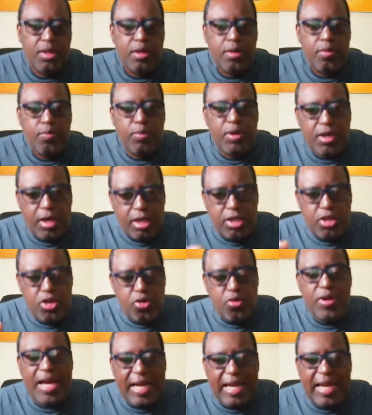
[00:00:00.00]
Because you
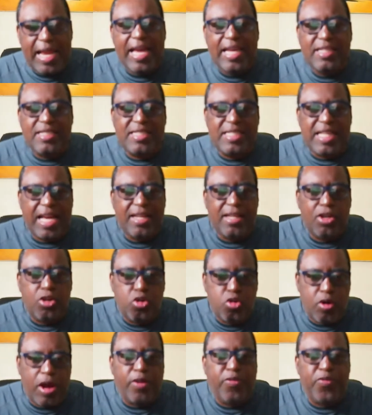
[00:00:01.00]
realize that the
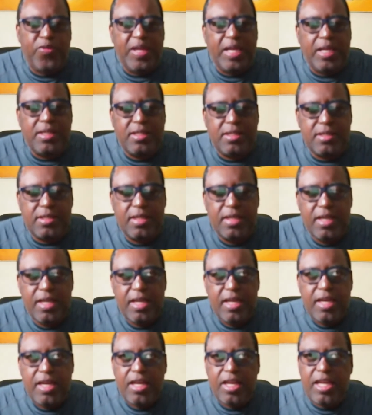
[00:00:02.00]
graphics,
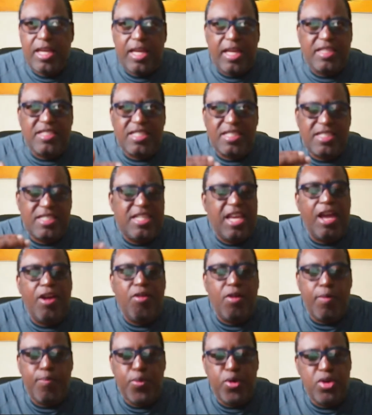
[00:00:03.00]
it's
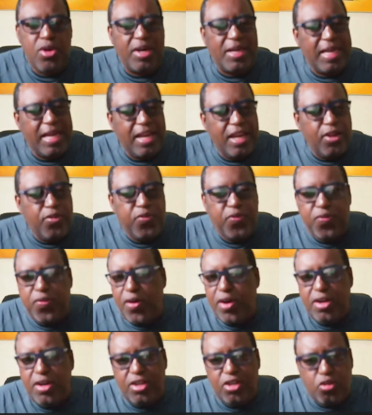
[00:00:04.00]
terrible. You cannot
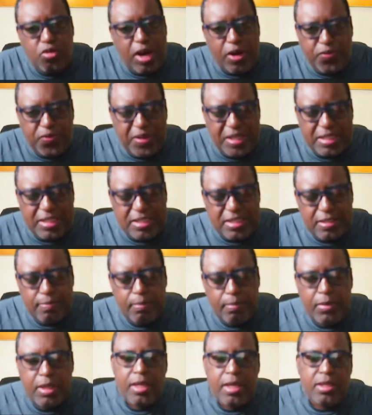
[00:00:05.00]
follow the graphics.
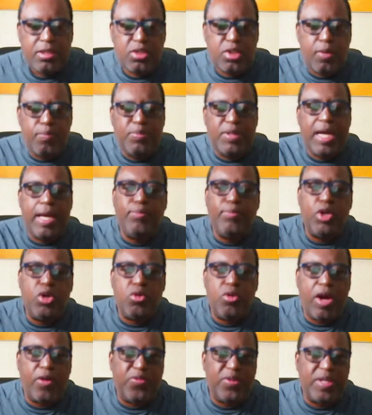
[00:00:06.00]
Sometimes the
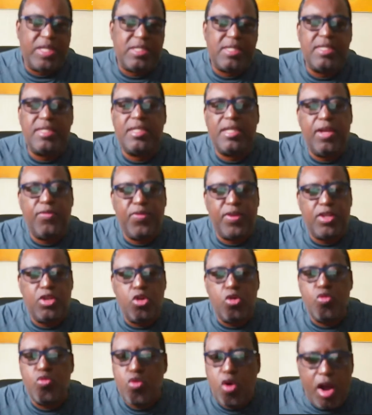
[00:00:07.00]
graphics is giving you
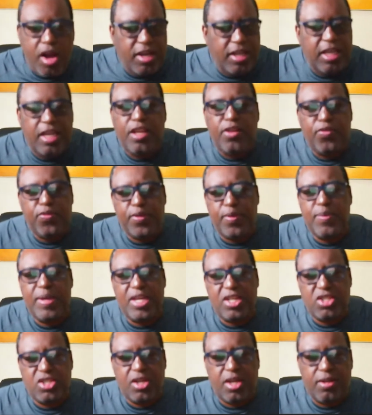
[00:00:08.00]
wrong
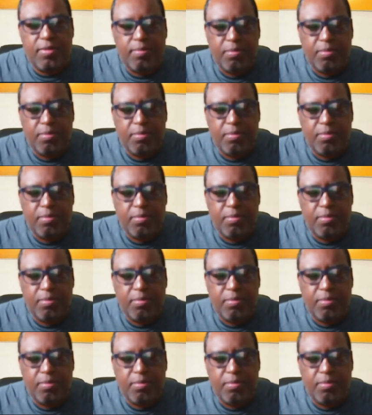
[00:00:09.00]
information.